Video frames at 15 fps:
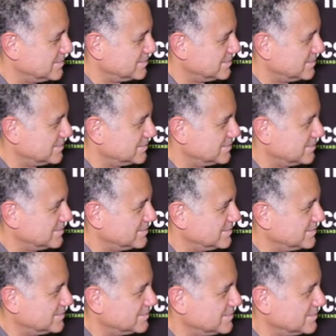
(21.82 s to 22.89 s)

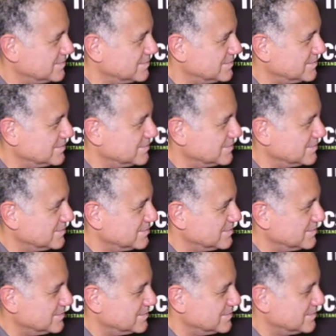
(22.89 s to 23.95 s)

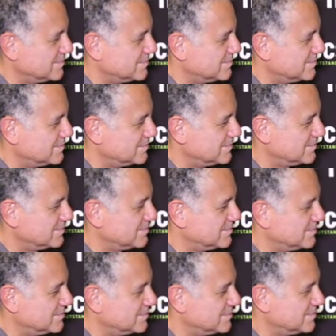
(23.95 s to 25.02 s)

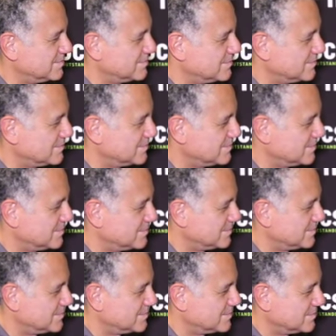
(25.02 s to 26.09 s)

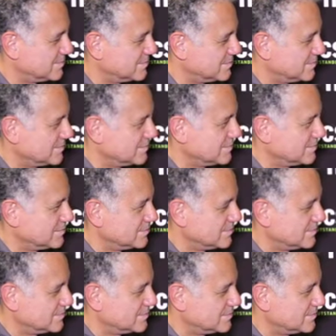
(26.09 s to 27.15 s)

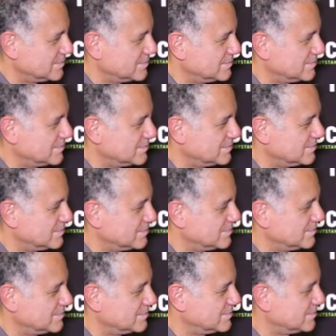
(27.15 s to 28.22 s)

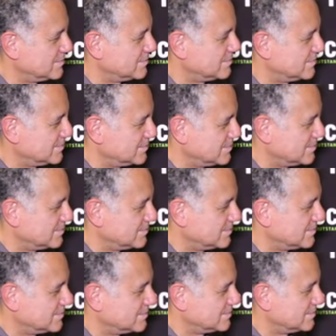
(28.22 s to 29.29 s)

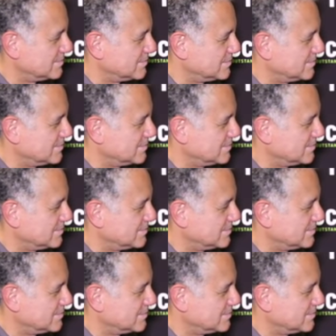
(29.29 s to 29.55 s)
(not speaking)